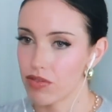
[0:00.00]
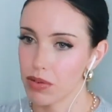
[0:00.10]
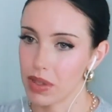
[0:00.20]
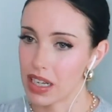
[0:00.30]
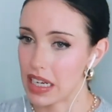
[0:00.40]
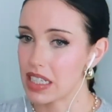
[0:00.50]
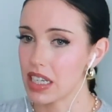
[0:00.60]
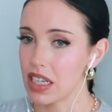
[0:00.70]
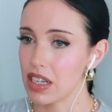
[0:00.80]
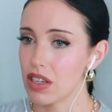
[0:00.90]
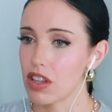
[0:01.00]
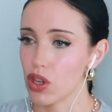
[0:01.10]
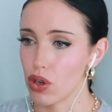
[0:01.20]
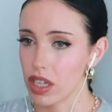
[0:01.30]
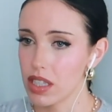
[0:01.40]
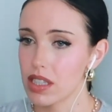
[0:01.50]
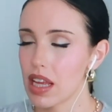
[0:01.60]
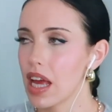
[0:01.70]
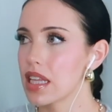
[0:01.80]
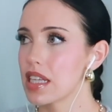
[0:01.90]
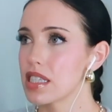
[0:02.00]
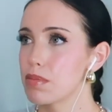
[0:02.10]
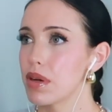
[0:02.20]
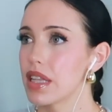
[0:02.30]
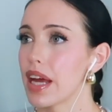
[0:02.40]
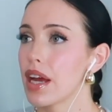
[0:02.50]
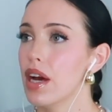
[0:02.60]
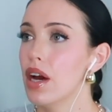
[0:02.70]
from the 1930s saying this, but like,